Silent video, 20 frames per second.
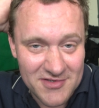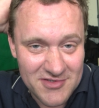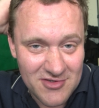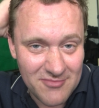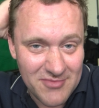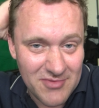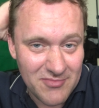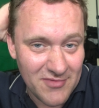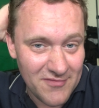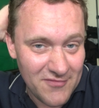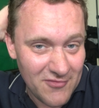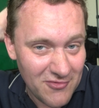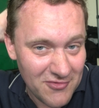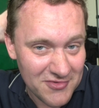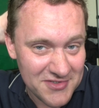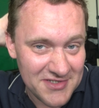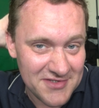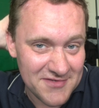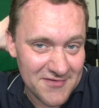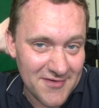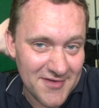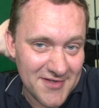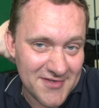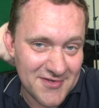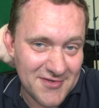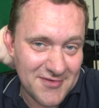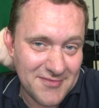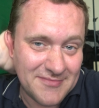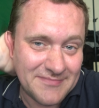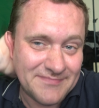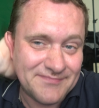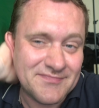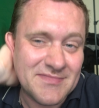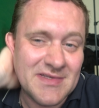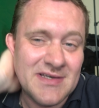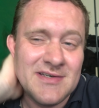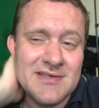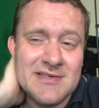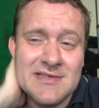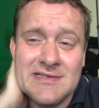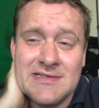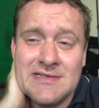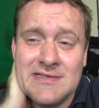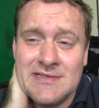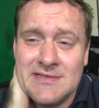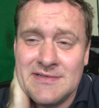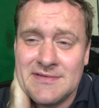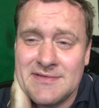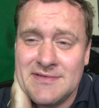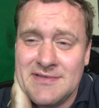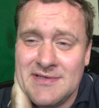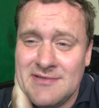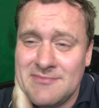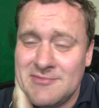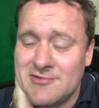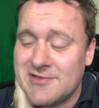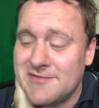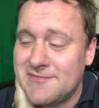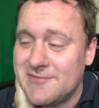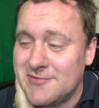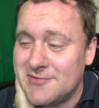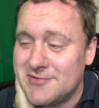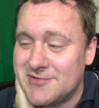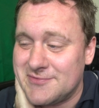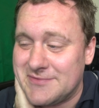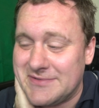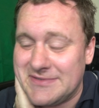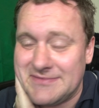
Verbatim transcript: so I'm in my 40s very soon. So yeah, I'm looking forward to